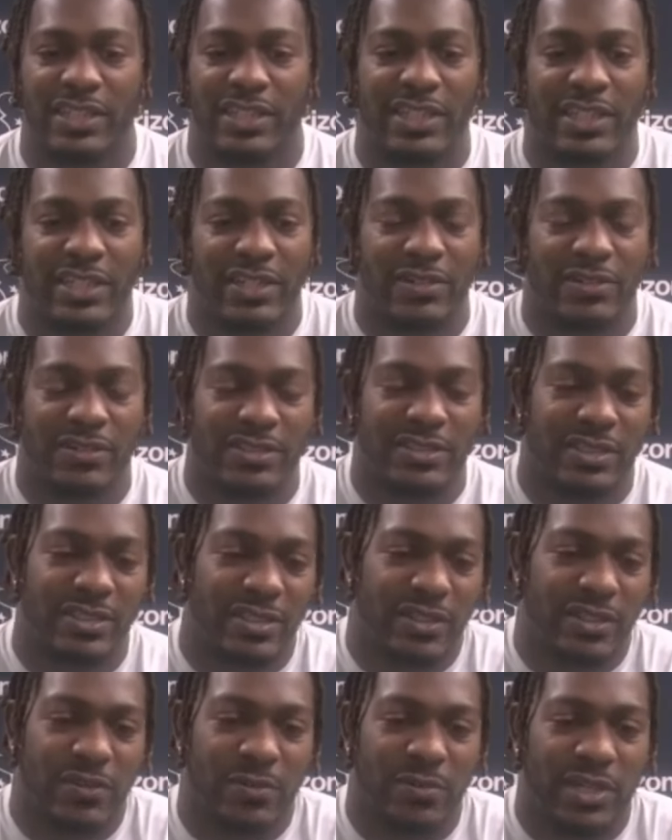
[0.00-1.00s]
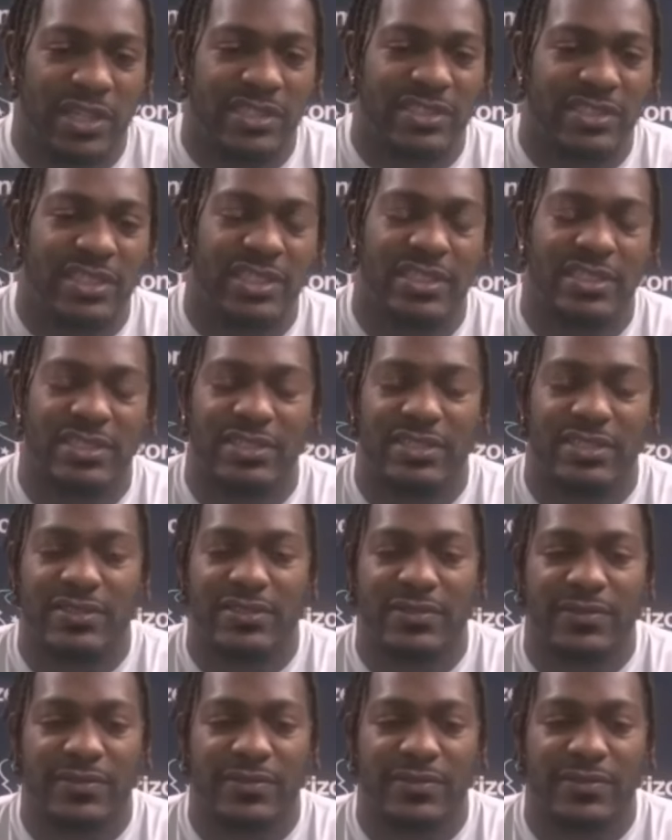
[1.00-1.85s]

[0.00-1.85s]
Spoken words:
He did it on the main stage.